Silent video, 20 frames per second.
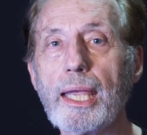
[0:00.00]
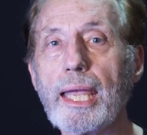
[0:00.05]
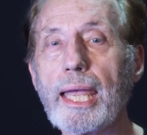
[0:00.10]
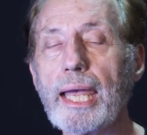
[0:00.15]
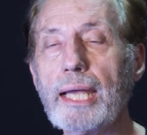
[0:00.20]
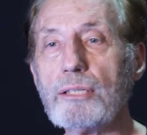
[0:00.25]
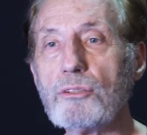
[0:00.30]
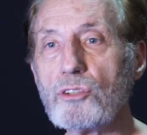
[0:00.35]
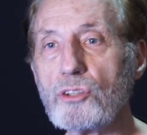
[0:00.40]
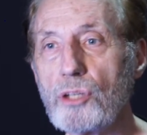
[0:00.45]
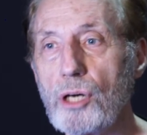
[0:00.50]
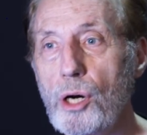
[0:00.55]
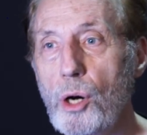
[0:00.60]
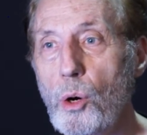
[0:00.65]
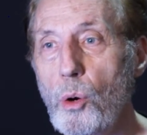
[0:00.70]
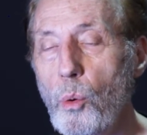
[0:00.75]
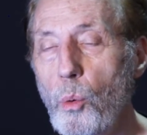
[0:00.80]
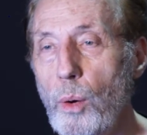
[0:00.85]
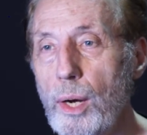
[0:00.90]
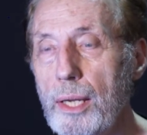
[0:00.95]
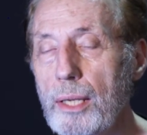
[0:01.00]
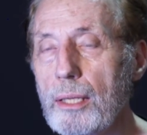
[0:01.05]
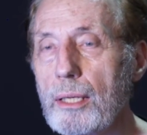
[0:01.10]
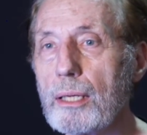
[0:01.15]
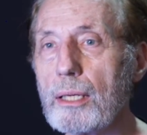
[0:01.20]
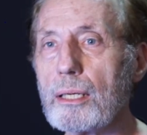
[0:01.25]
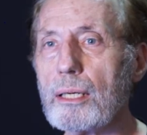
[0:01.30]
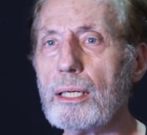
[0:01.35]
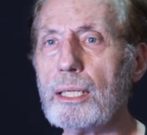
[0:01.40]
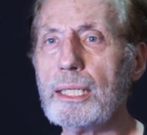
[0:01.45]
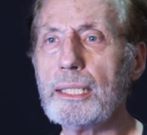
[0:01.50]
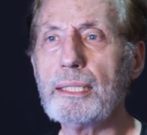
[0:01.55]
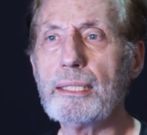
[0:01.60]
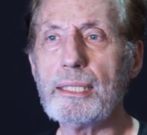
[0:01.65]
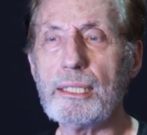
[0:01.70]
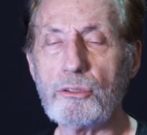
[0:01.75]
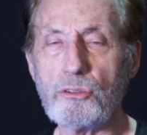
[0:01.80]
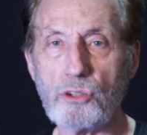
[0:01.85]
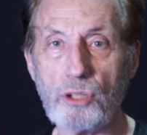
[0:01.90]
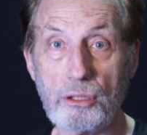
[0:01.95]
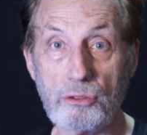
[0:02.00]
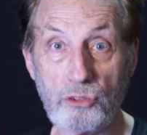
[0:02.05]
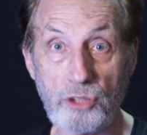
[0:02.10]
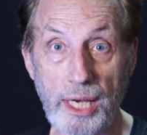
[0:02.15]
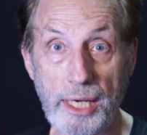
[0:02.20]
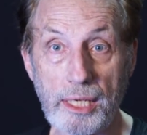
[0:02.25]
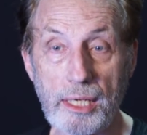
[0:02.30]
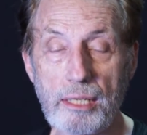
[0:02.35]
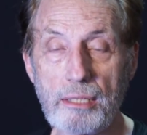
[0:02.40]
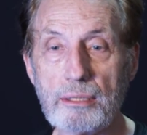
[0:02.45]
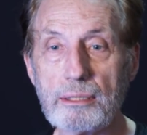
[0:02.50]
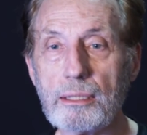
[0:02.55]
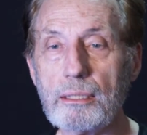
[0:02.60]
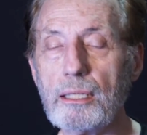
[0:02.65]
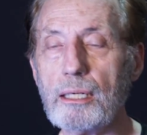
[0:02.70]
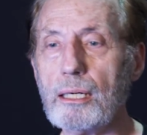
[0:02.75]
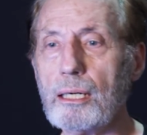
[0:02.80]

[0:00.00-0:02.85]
And so in this second